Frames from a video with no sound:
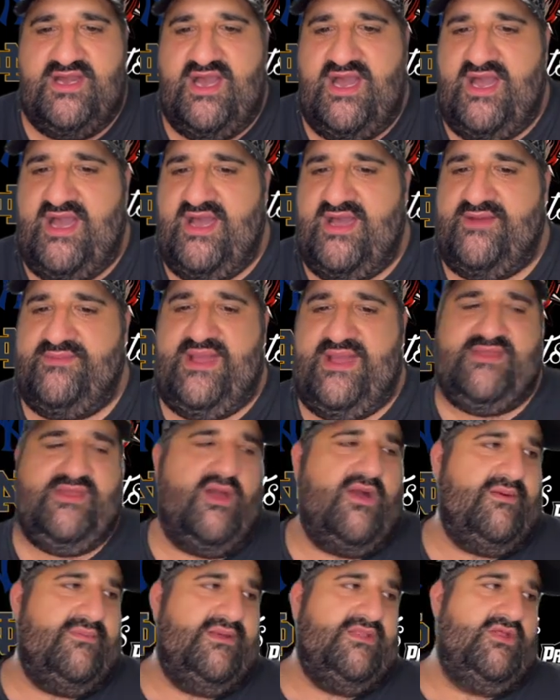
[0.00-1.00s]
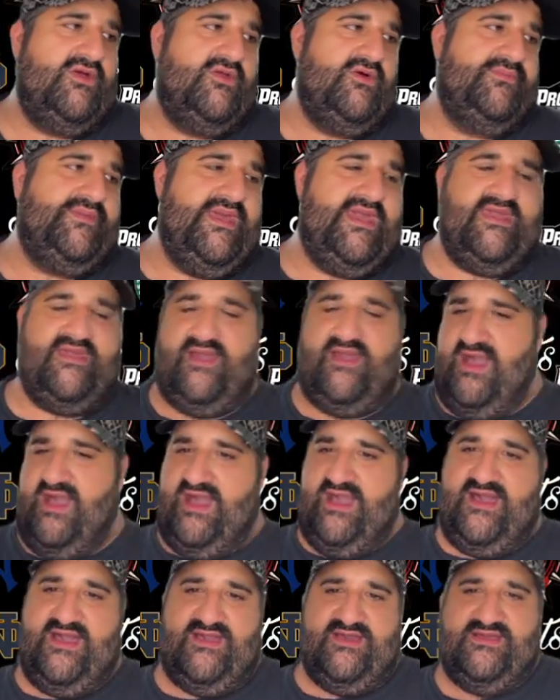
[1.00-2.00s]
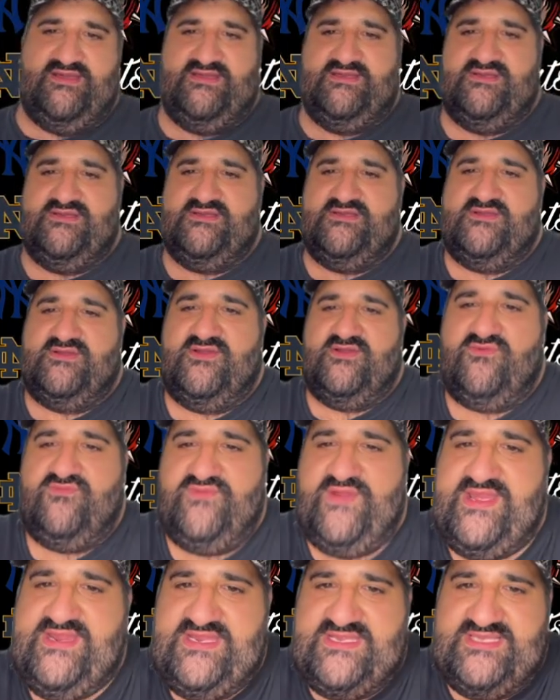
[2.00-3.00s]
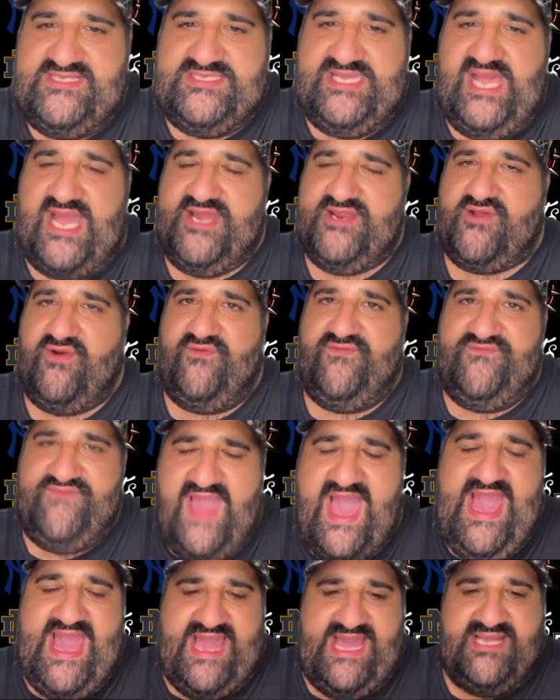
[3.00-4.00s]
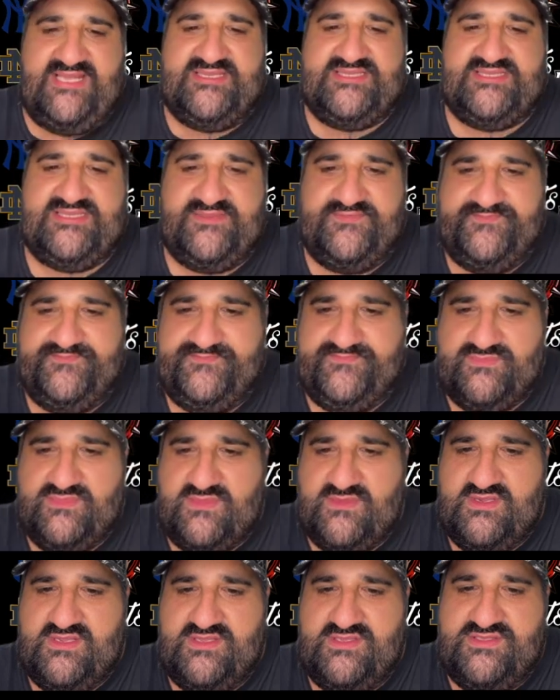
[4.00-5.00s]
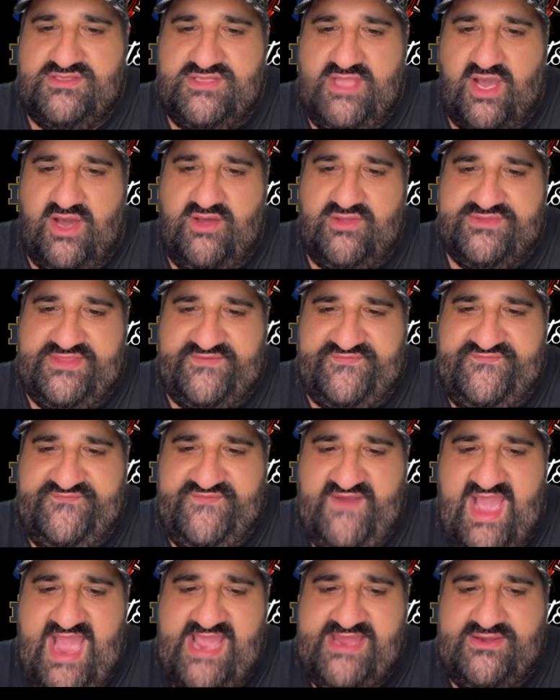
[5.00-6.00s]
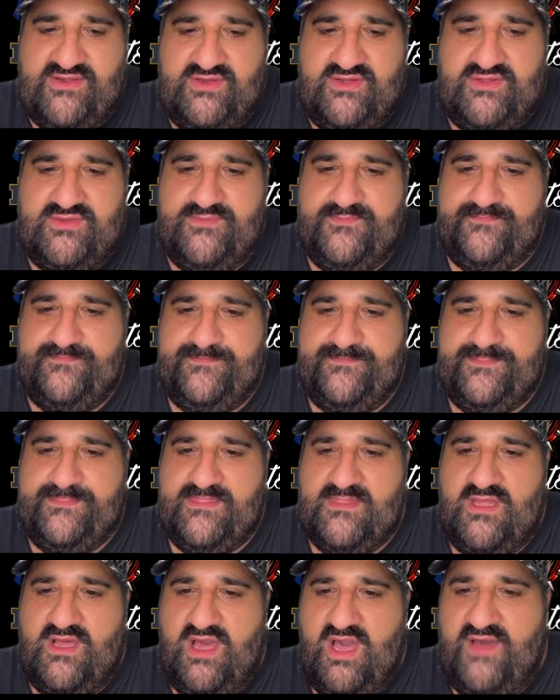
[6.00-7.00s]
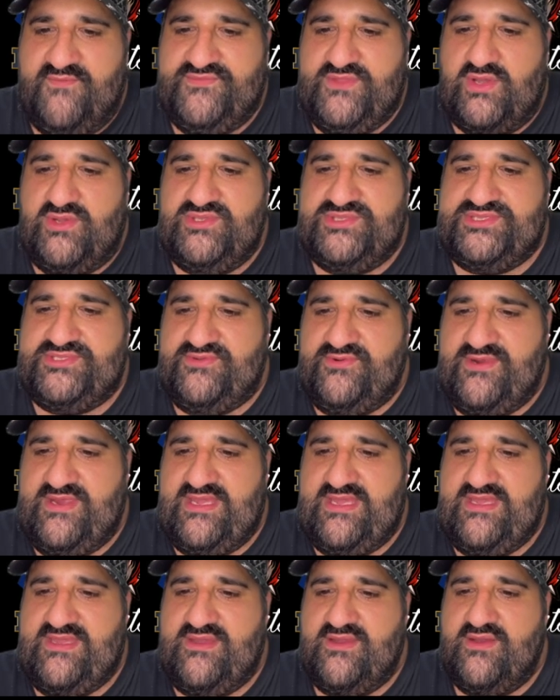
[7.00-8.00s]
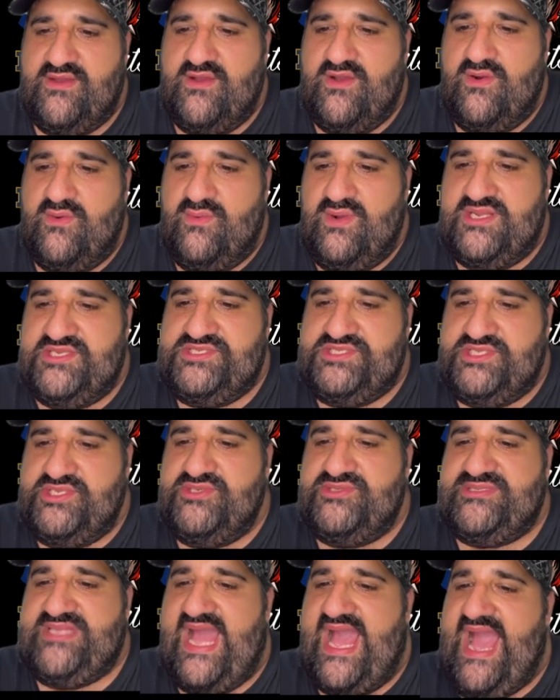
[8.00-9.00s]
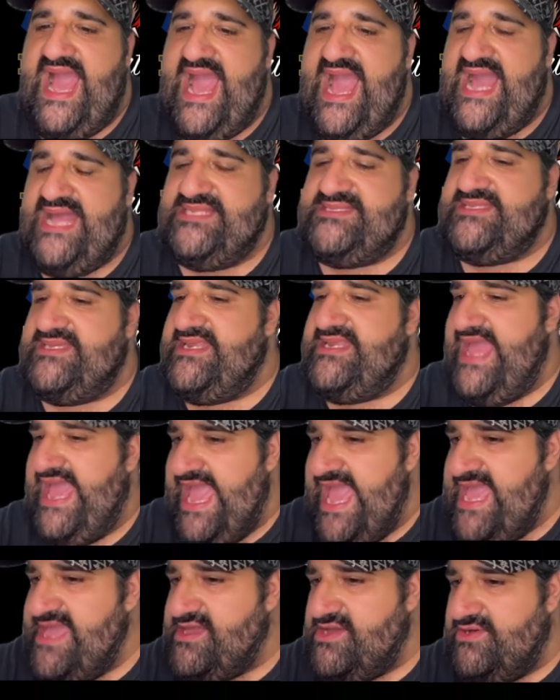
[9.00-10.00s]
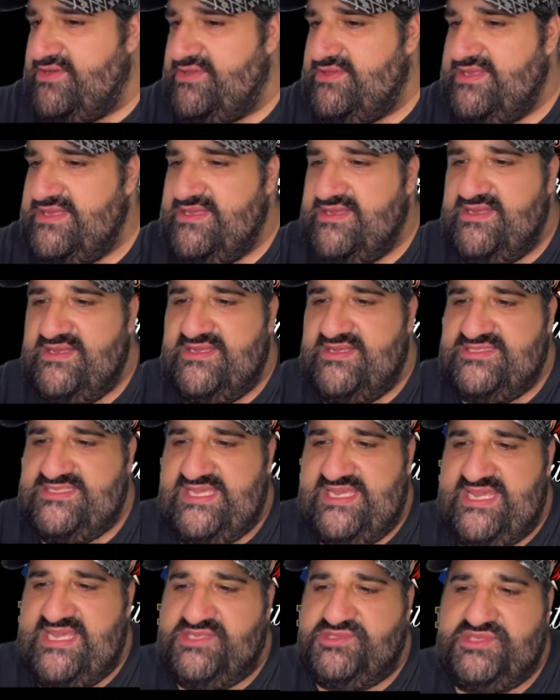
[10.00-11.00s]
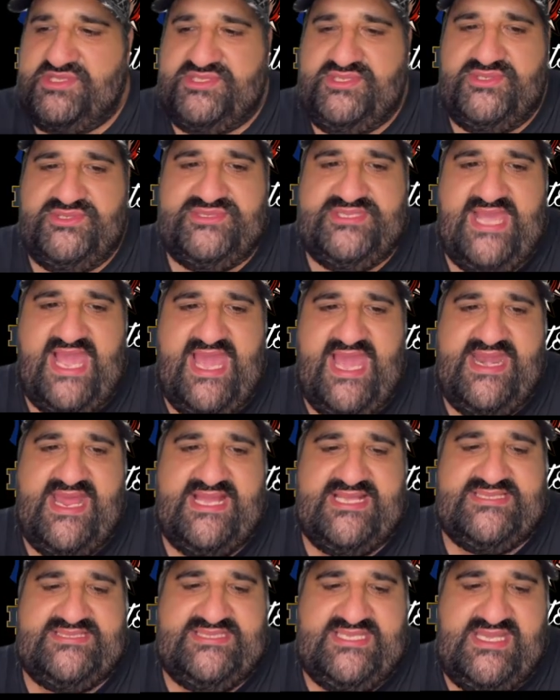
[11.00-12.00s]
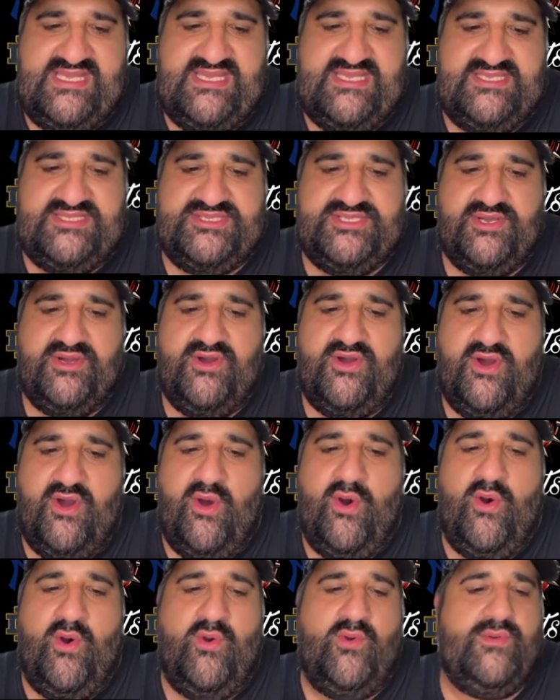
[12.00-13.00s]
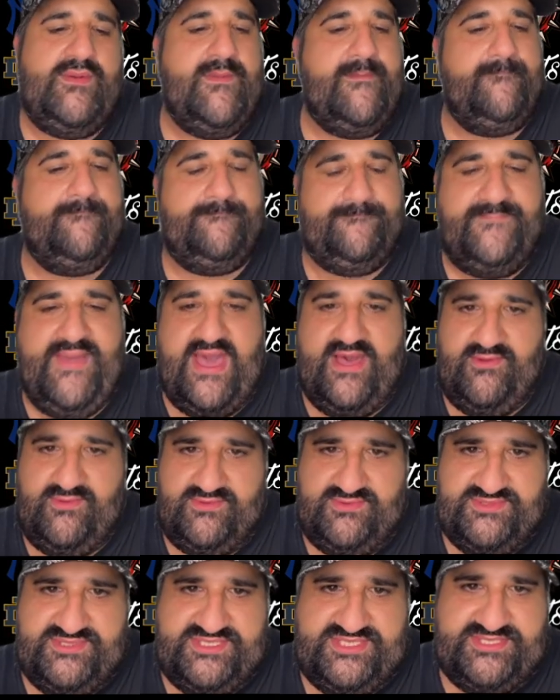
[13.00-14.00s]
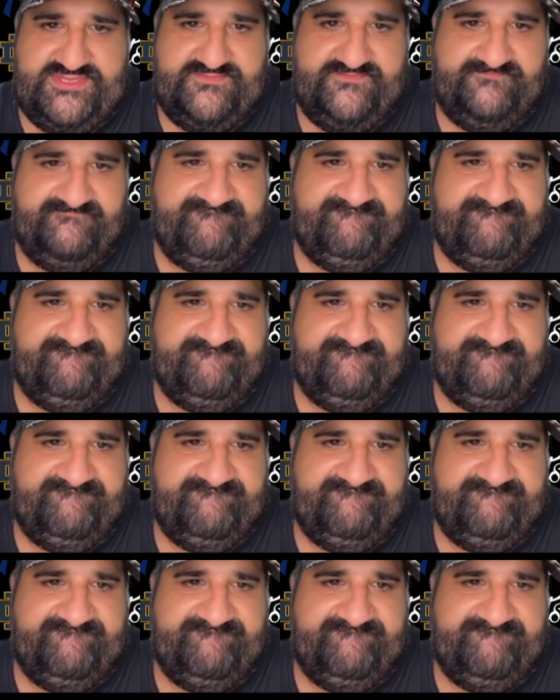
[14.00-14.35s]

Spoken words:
I know I'm a little bit reading this article fast, though the final of those three was used as an angle to introduce NXT's own belts.